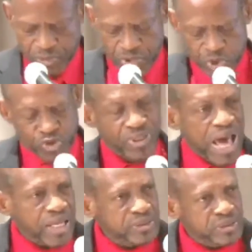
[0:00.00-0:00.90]
so
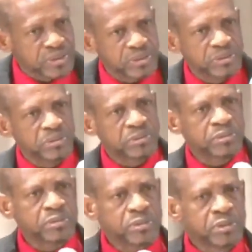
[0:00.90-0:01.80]
that
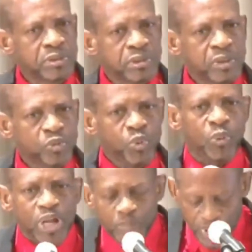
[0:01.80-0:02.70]
we
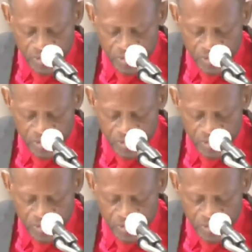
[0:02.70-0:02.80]
will be